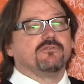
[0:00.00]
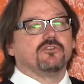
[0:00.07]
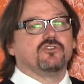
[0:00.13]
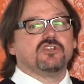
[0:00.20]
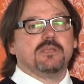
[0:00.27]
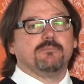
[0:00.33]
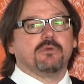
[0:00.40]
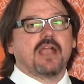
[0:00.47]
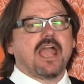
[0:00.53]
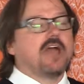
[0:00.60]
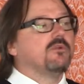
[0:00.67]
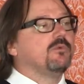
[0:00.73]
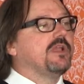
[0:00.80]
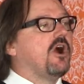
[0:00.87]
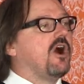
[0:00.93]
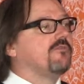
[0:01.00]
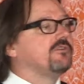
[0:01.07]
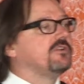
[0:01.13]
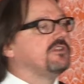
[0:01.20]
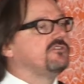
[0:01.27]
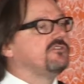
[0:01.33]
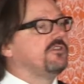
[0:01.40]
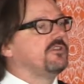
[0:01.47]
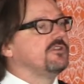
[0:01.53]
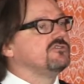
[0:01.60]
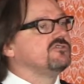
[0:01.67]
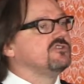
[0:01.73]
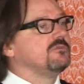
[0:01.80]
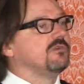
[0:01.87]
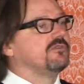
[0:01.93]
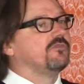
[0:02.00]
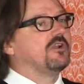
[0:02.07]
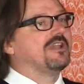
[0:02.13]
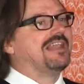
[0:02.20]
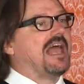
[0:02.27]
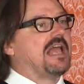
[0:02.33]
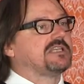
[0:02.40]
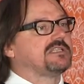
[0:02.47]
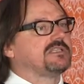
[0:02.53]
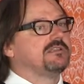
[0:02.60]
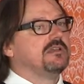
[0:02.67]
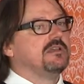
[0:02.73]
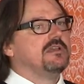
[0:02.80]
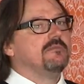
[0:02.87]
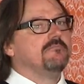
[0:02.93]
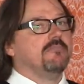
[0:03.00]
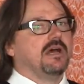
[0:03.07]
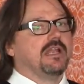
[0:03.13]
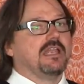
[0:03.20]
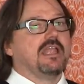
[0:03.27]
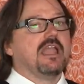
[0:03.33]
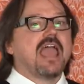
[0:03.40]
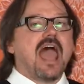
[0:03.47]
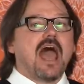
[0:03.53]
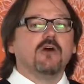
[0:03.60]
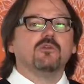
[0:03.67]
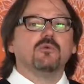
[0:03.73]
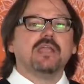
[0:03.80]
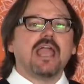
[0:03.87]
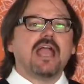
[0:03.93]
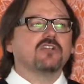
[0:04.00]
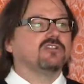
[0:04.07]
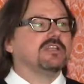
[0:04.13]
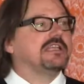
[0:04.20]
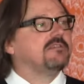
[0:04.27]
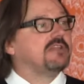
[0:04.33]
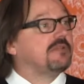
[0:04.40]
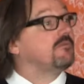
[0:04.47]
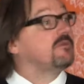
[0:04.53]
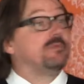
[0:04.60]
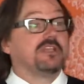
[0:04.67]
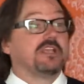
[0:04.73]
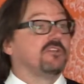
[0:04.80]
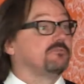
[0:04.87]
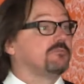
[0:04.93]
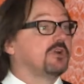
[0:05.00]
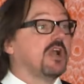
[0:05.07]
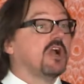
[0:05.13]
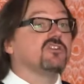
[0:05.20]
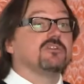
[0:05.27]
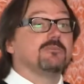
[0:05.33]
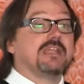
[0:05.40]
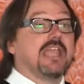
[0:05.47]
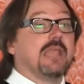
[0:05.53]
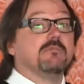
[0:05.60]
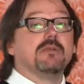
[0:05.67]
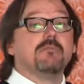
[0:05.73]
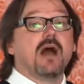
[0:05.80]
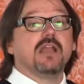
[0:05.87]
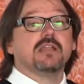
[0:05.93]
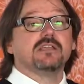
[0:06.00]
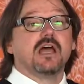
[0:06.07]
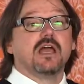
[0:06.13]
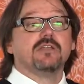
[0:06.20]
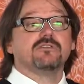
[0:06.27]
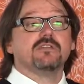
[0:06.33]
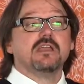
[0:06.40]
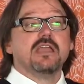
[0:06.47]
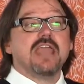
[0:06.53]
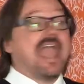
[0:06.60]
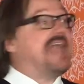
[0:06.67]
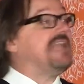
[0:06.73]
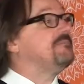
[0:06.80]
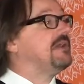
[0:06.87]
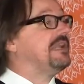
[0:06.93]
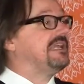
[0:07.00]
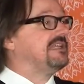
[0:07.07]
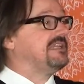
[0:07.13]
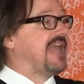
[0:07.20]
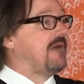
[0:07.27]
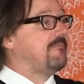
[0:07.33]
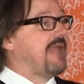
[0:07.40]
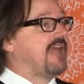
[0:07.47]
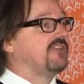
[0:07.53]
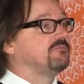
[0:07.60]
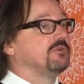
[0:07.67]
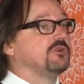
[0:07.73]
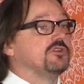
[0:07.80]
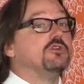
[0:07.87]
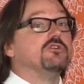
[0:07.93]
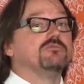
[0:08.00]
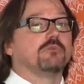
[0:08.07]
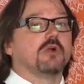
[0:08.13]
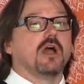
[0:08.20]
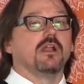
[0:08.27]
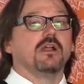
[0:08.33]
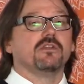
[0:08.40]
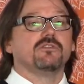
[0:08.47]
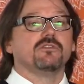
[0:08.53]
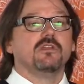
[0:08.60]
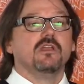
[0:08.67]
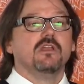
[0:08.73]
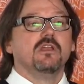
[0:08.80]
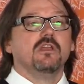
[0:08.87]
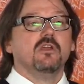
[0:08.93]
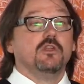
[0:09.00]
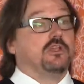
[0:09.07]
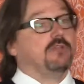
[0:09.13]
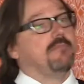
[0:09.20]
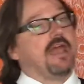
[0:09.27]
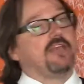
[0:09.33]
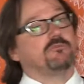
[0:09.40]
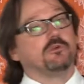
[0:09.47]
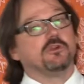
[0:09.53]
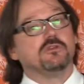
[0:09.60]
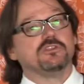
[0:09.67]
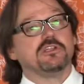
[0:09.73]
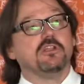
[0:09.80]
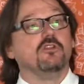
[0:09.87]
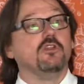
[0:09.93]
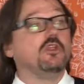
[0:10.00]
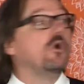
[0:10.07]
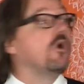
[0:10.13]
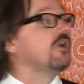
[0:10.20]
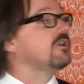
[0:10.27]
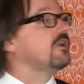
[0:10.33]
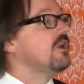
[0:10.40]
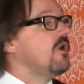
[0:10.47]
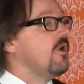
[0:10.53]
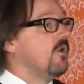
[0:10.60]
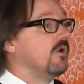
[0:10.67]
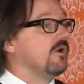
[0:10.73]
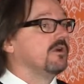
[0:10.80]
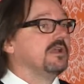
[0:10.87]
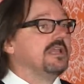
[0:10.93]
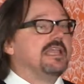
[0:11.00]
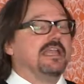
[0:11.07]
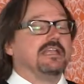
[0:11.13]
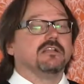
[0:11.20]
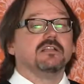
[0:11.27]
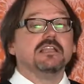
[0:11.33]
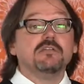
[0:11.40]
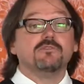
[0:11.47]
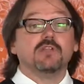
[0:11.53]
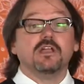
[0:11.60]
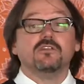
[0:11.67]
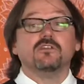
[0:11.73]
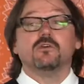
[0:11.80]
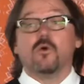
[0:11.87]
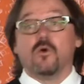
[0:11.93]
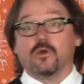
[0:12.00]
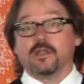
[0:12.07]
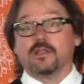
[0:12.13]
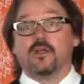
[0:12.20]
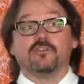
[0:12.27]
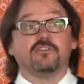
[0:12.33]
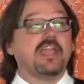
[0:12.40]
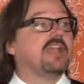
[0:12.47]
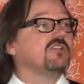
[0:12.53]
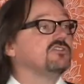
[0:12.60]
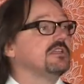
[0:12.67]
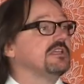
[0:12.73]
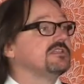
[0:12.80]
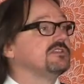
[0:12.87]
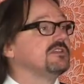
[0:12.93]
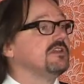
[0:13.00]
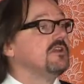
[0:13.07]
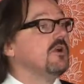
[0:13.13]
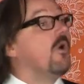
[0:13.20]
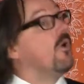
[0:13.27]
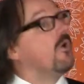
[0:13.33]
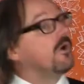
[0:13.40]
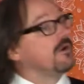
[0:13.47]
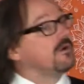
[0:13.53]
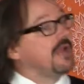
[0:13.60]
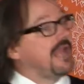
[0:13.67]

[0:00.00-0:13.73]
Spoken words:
for cheaper? How do we offer this to the consumer for less money? How do we actually because production became commoditized. Anybody could now mass produce products. You could mass produce it in New York or in Cleveland or in Los Angeles or